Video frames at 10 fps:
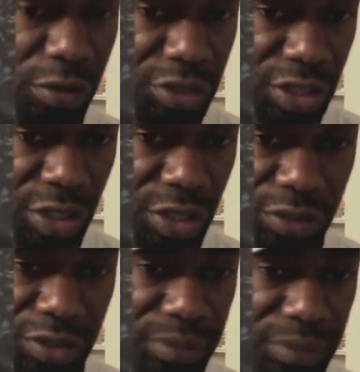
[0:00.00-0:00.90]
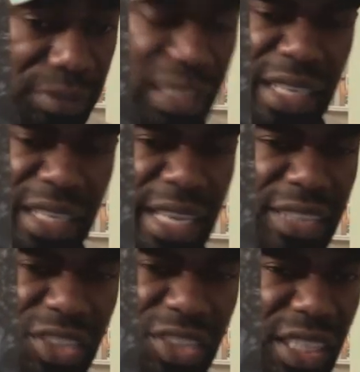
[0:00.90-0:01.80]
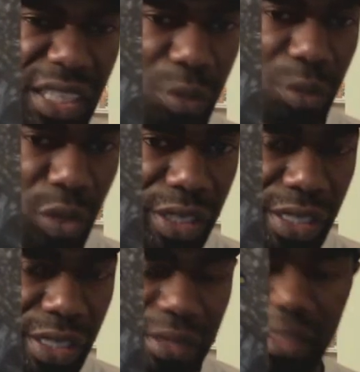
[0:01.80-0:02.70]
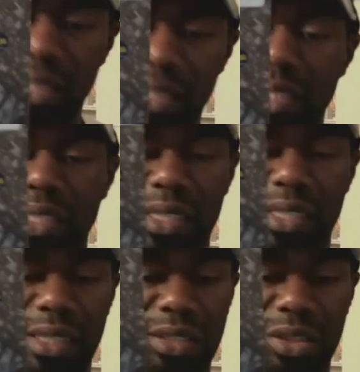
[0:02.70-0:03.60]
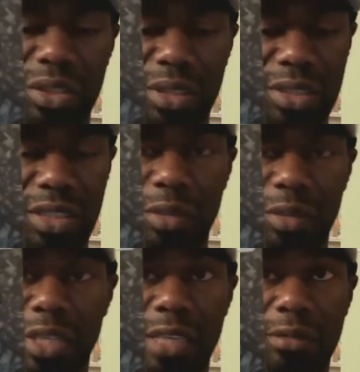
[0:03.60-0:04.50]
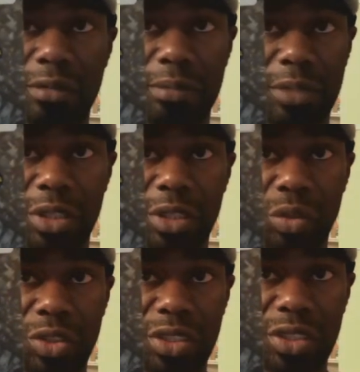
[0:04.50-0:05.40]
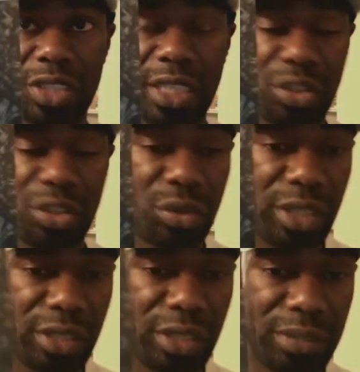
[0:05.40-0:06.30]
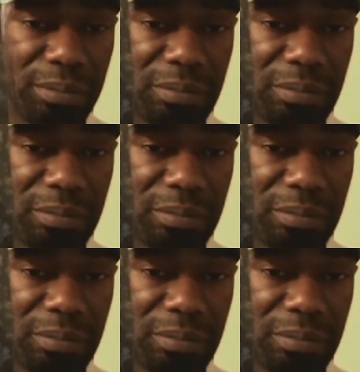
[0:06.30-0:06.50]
the shelves and hadn't seen any more in there. And like I said, I'd be down, wasn't digging through there, and